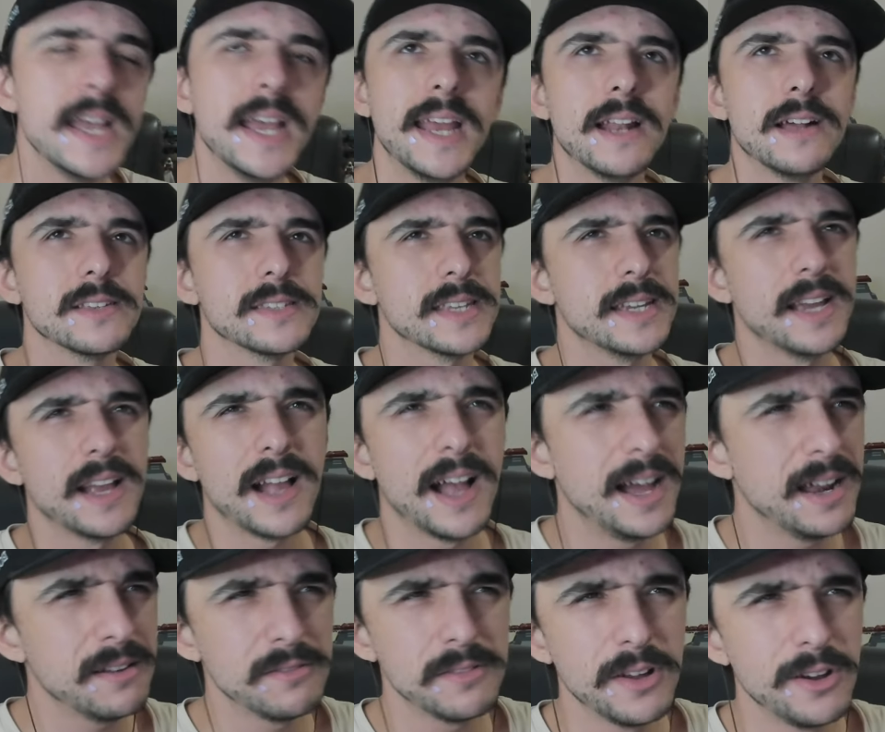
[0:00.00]
And I was like,
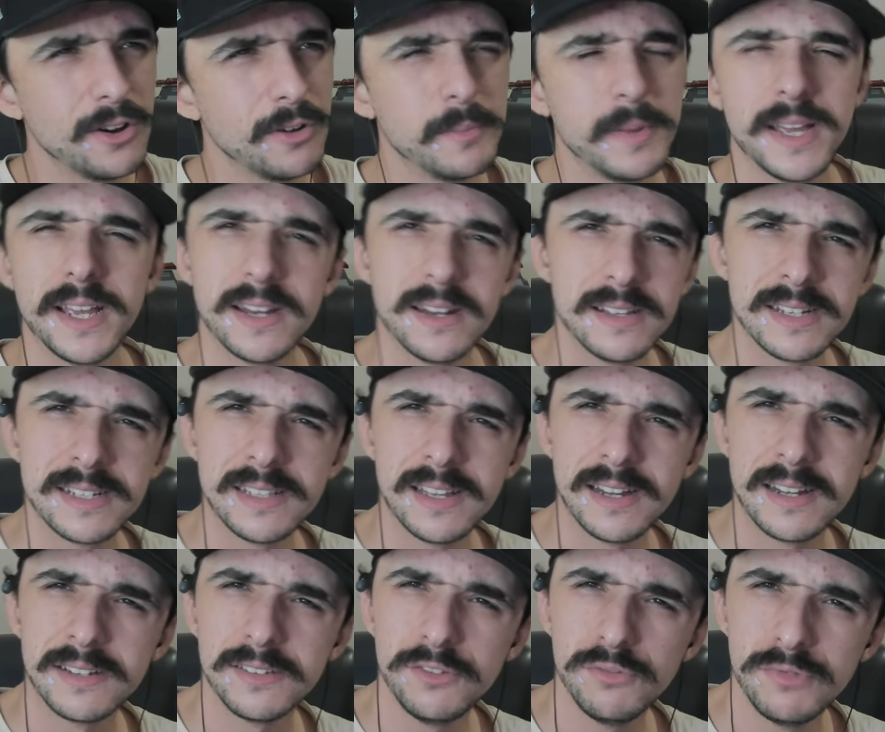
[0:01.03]
I don't know, man. Like
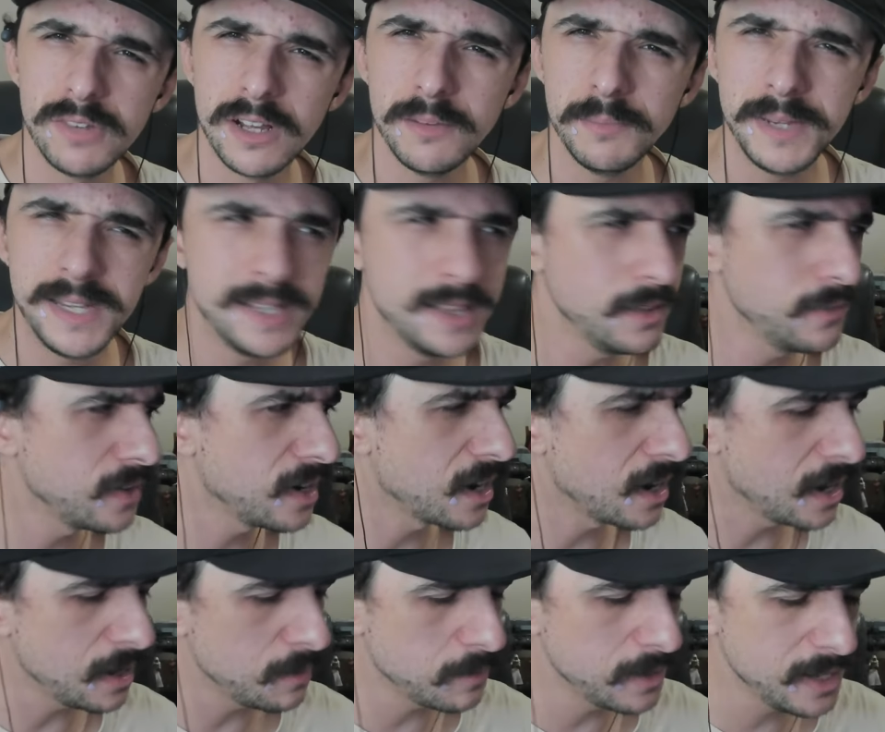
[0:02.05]
uh, you telling me he live in a
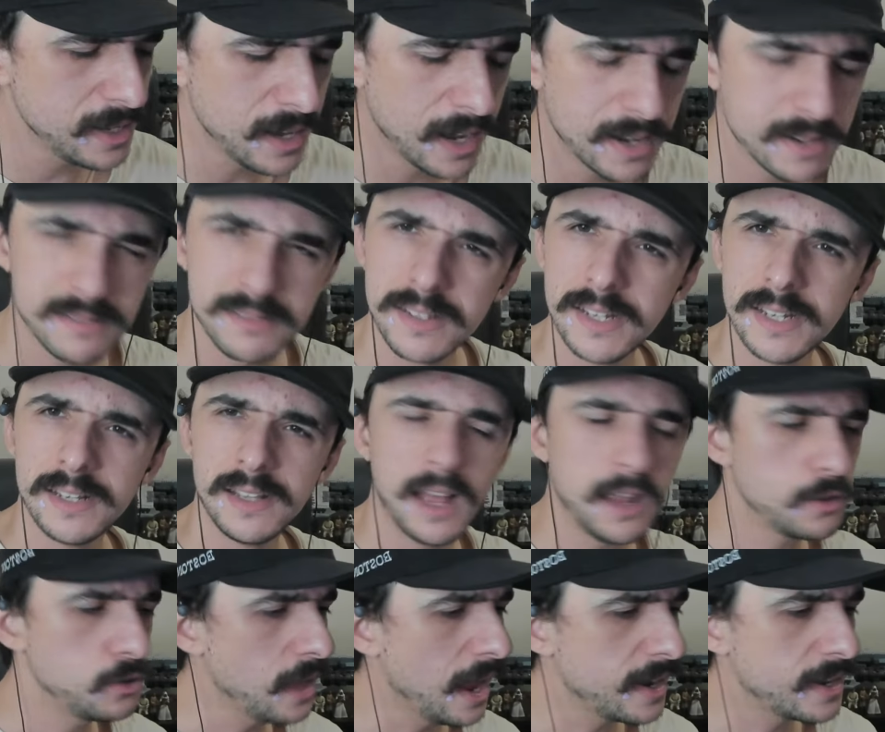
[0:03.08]
hut, but he got I,
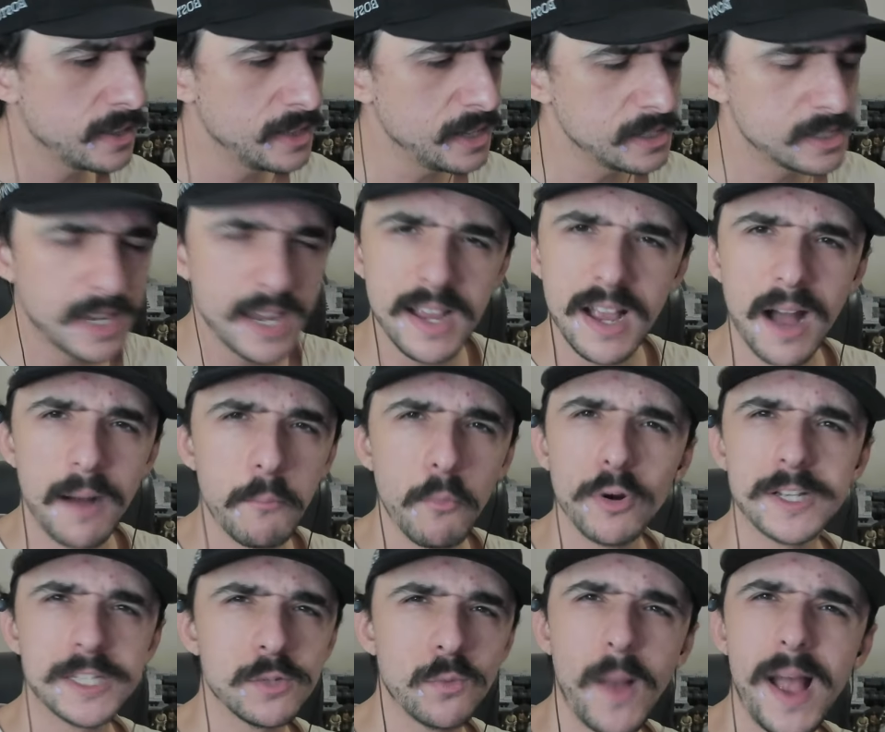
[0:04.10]
I, this kid got
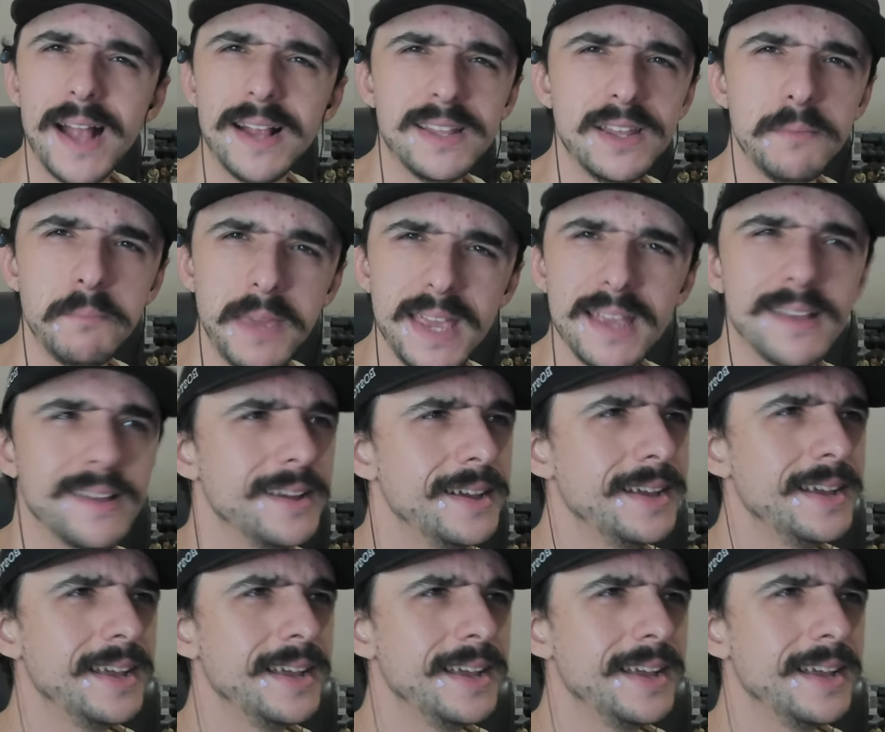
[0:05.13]
more swag than me.